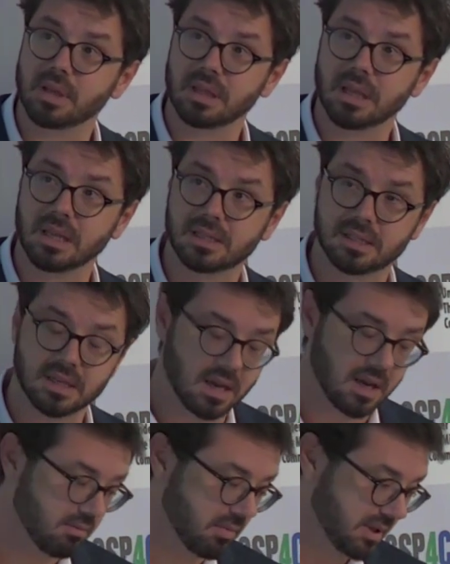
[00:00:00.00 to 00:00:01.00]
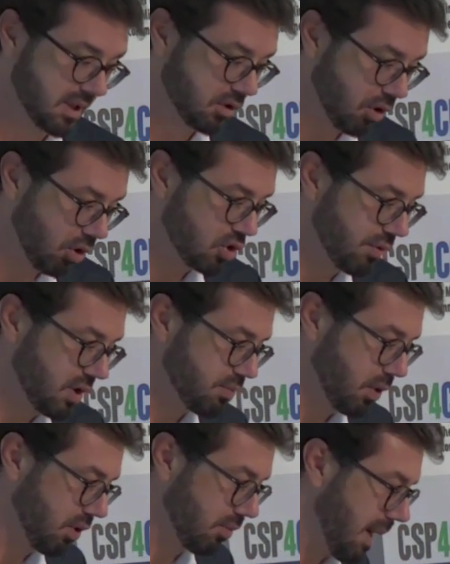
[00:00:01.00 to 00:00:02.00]
It's a technology-rich
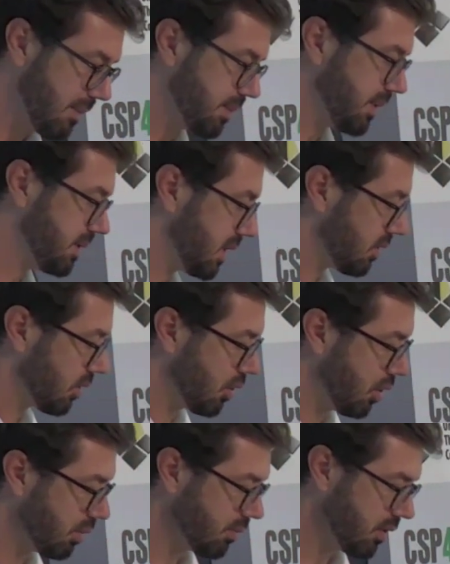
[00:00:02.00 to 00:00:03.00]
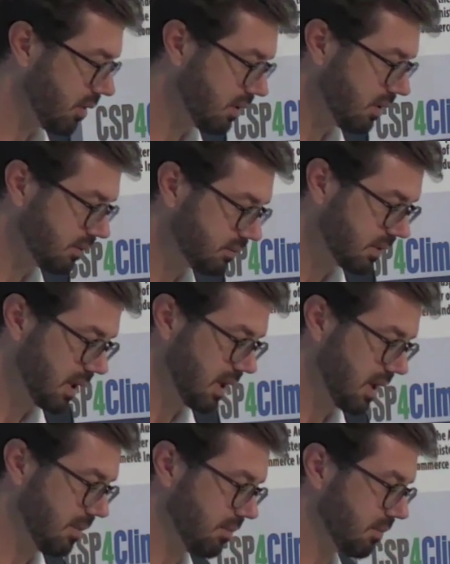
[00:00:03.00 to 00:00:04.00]
bottom-up techno-economic model,
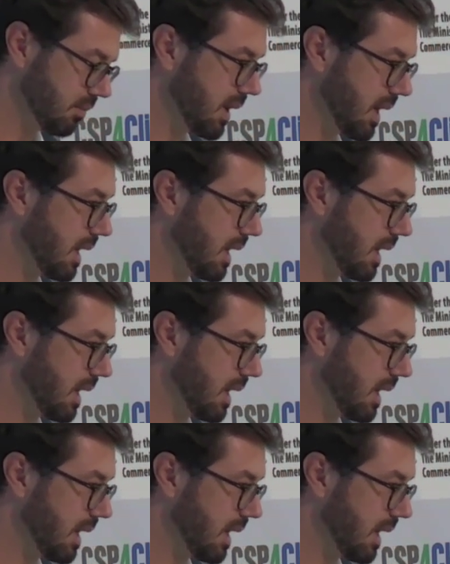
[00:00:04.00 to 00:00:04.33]
and